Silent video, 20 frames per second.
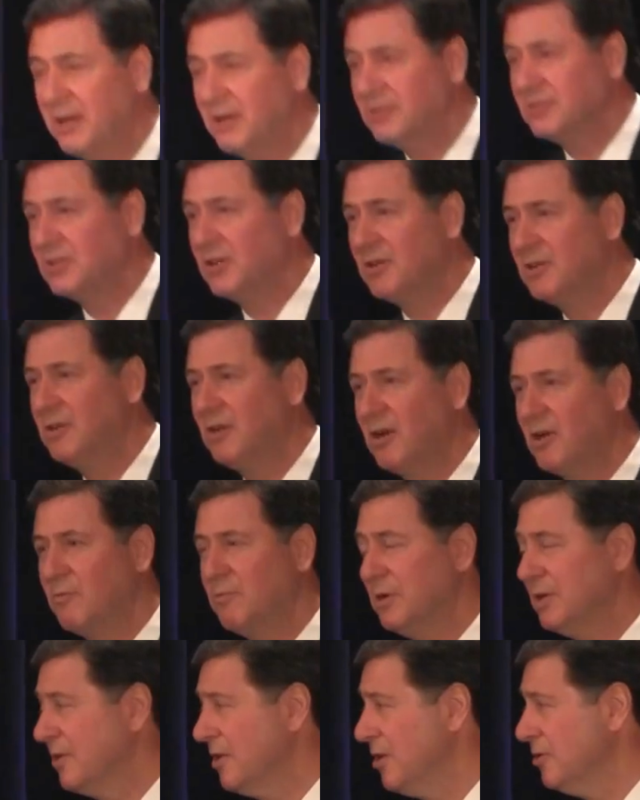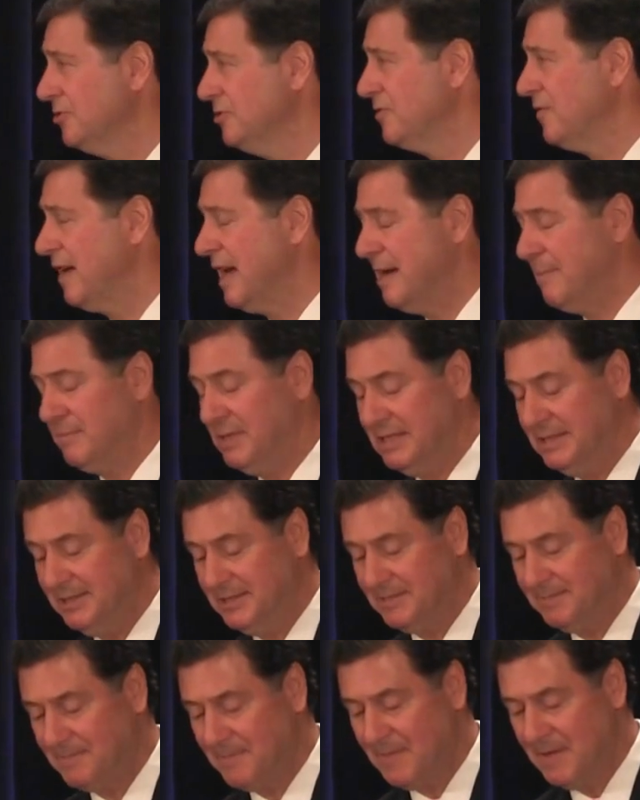prayers are with those
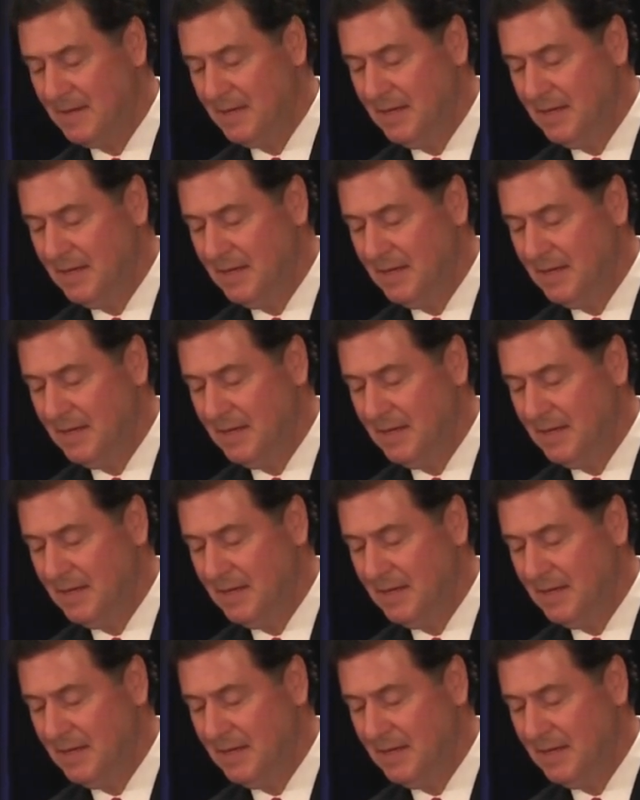families.